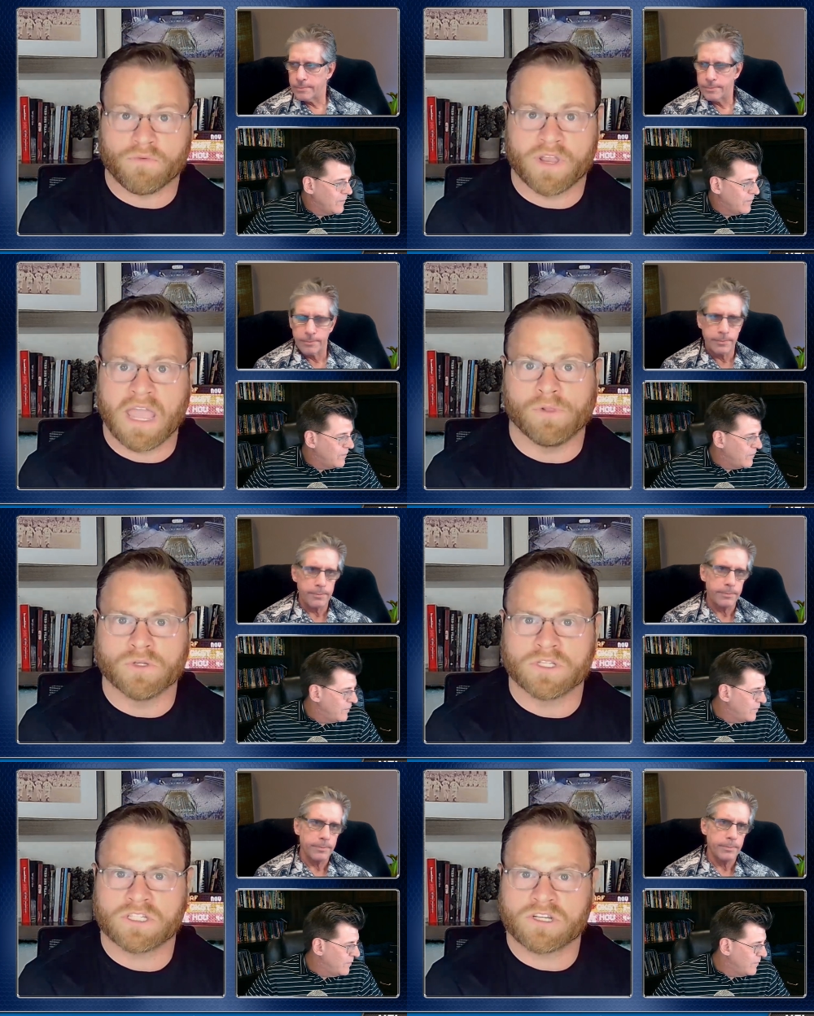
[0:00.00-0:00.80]
Speaker 1: the
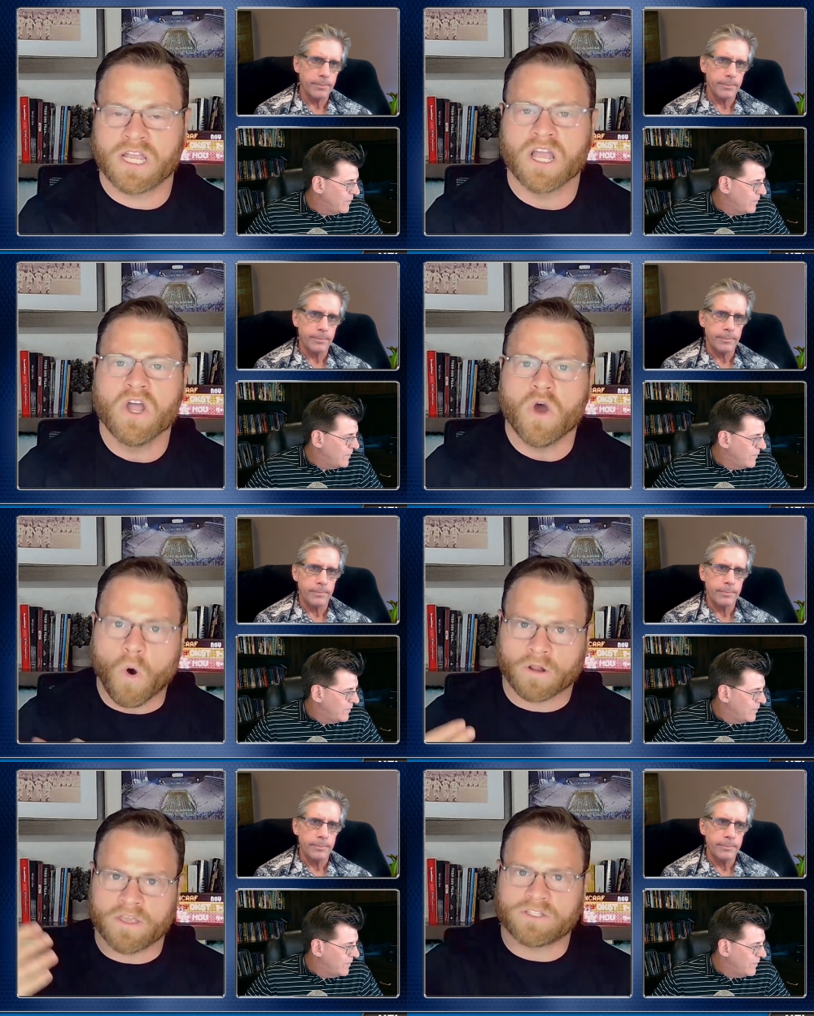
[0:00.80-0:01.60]
three-game losing streak,
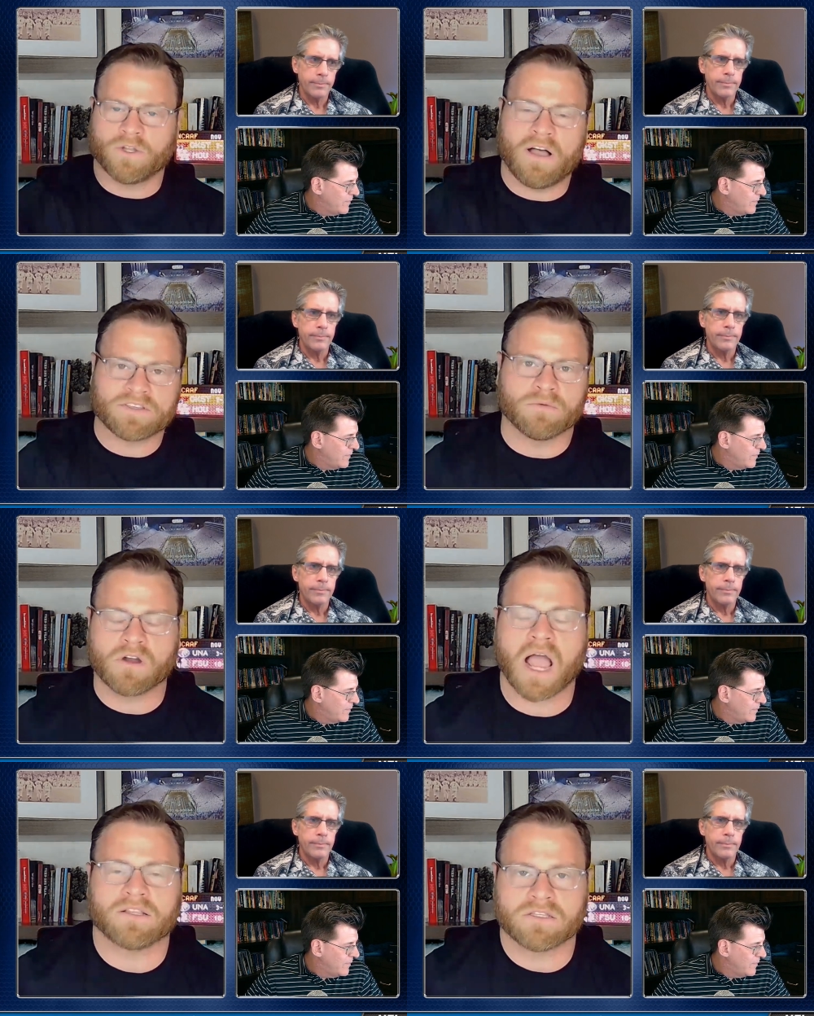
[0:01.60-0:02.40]
or do they still have
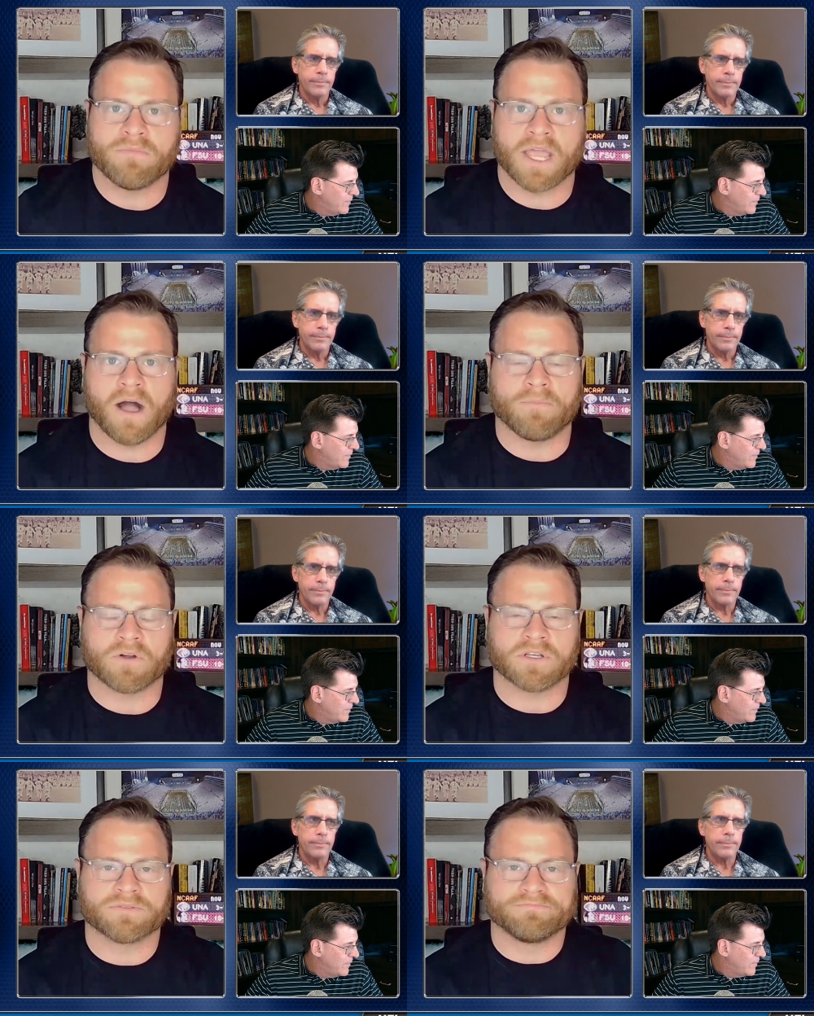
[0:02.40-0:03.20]
some ground to make
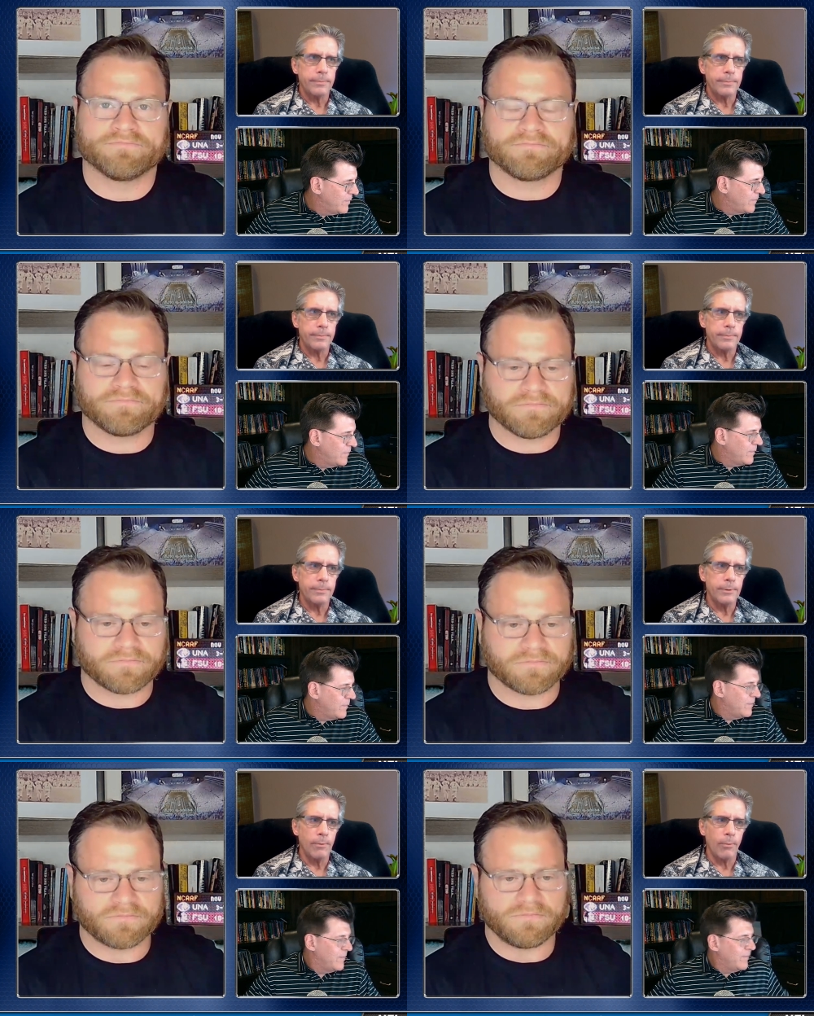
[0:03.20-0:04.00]
up, Cris?
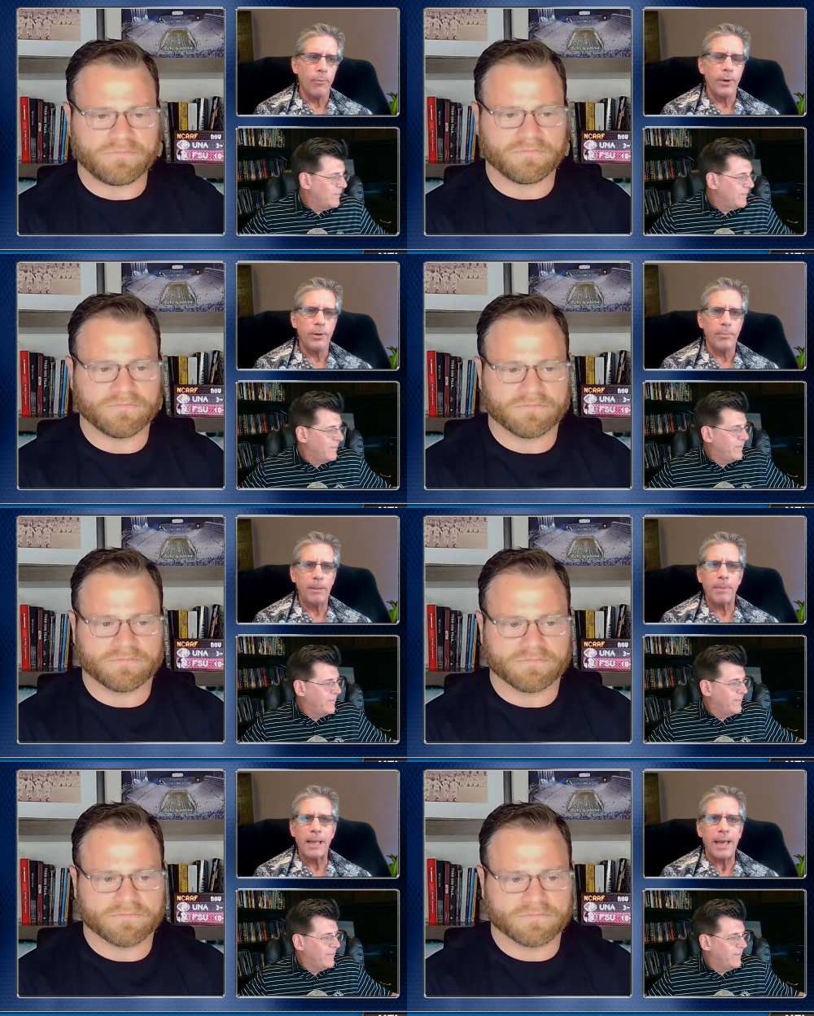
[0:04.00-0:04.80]
Speaker 2: What do you
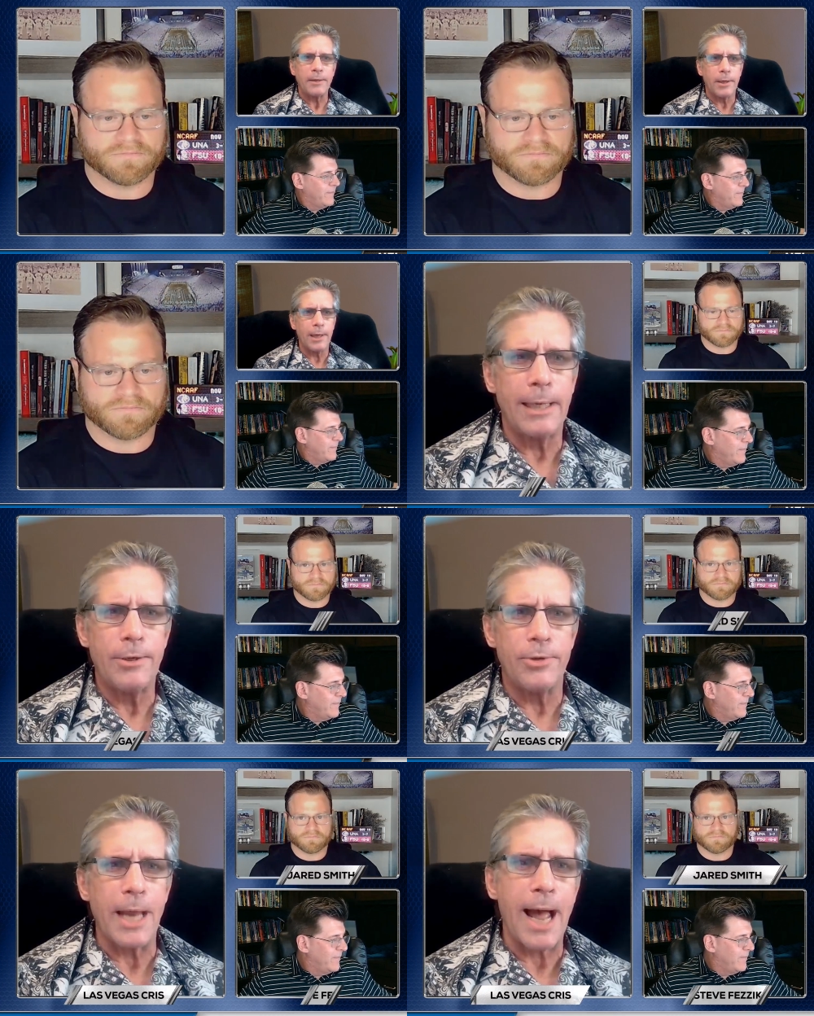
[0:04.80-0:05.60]
mean by that? Did,
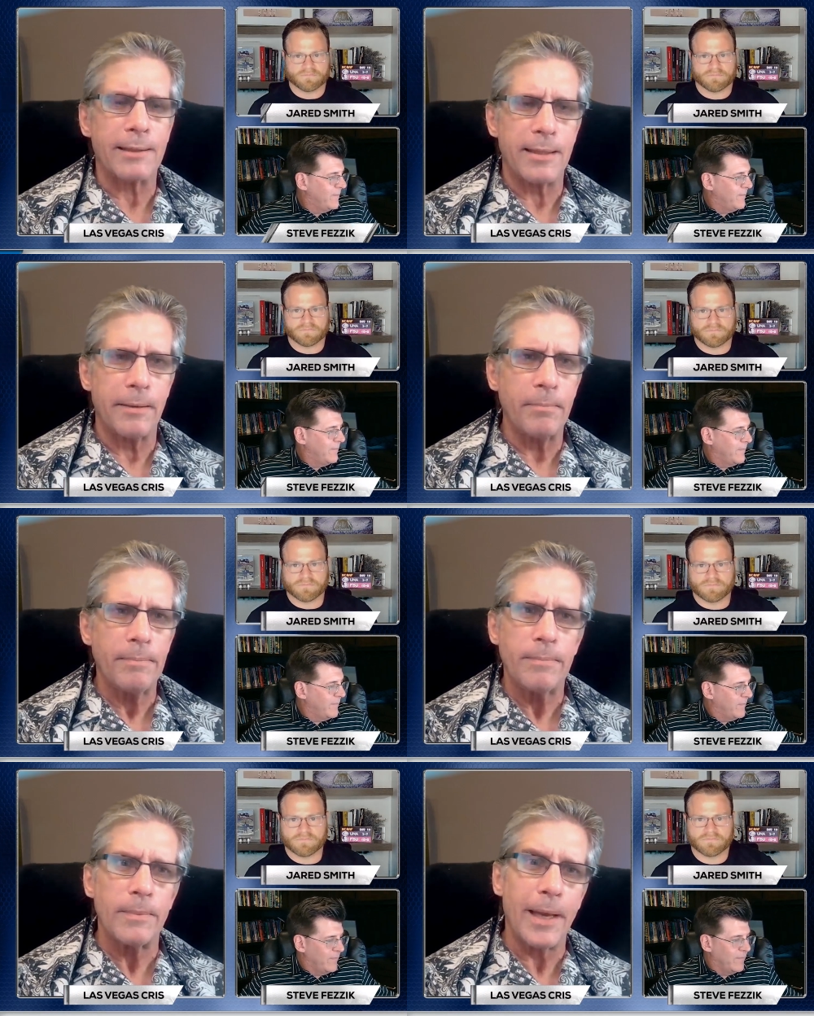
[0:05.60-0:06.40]
had you docked
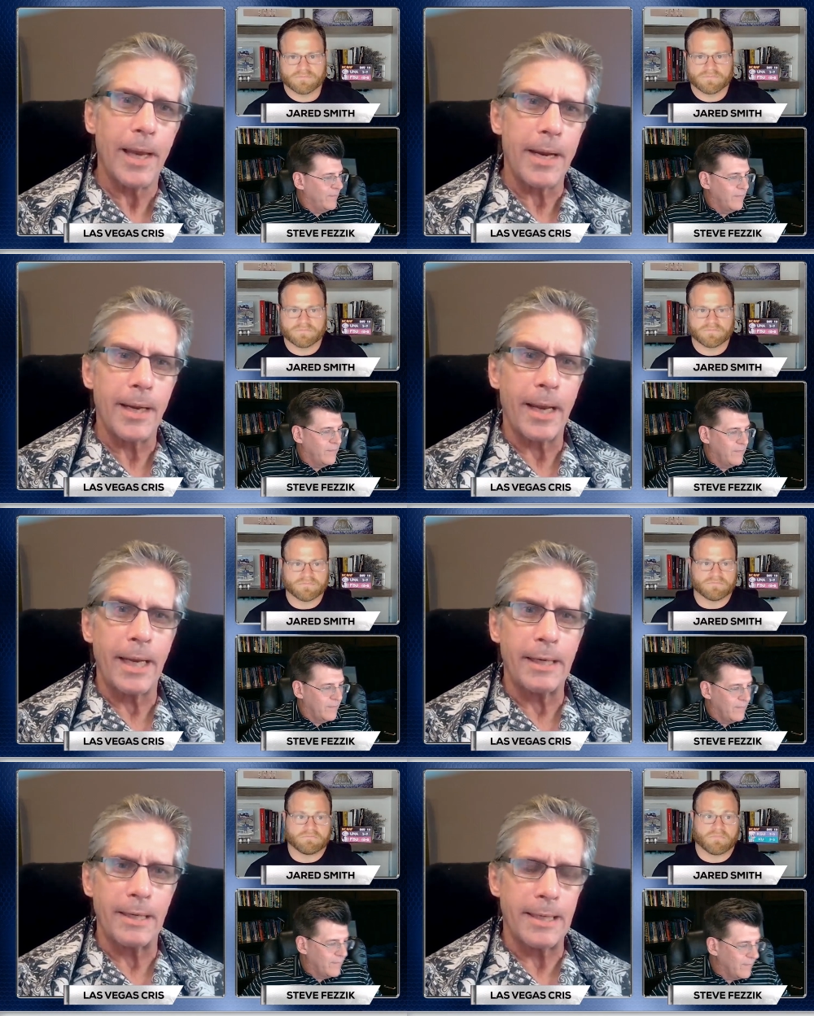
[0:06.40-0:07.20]
them? I, I
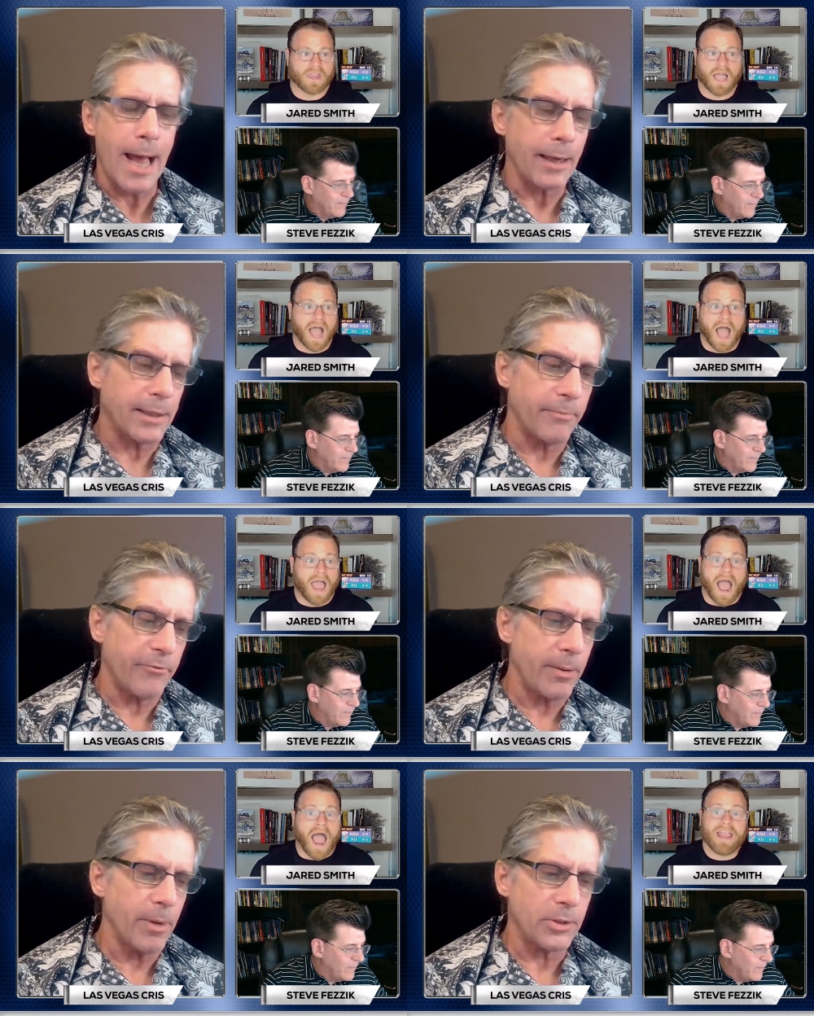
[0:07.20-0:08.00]
hadn't docked them
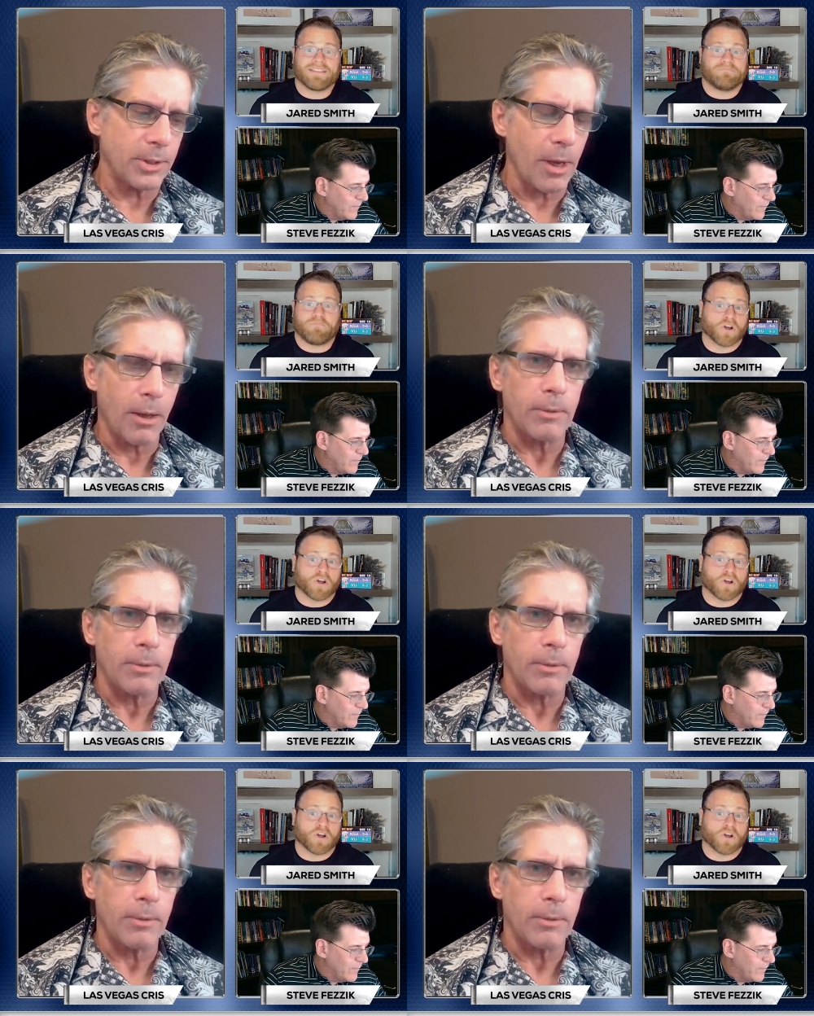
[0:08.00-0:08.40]
very I, much I at